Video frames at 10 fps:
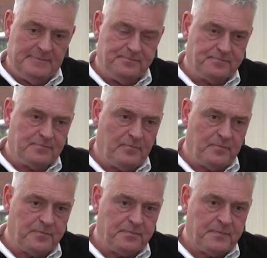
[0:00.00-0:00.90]
he
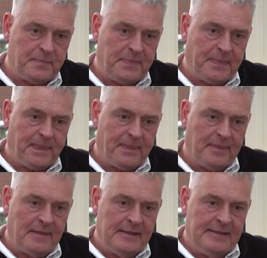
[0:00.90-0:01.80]
doing? And how long
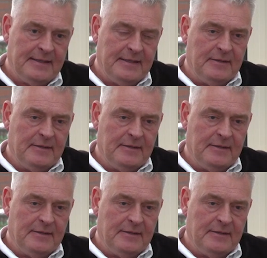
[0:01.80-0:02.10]
has he got?